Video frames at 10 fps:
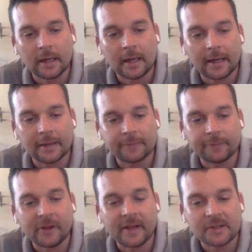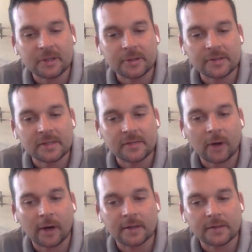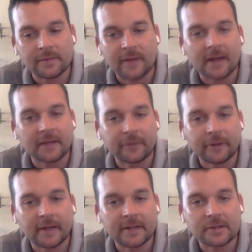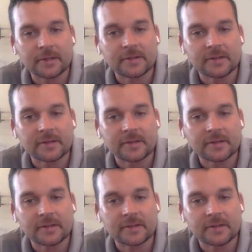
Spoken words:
freelancers as far as finding freelancers?